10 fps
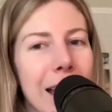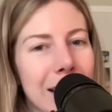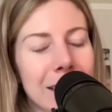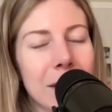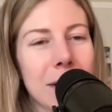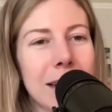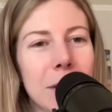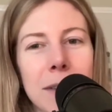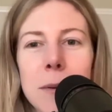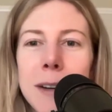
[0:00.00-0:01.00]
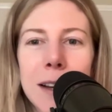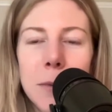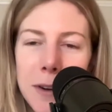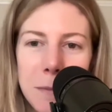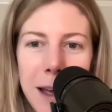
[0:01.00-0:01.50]
Hello, everybody, and
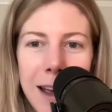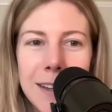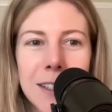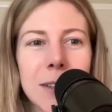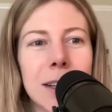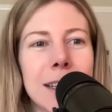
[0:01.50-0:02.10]
welcome back to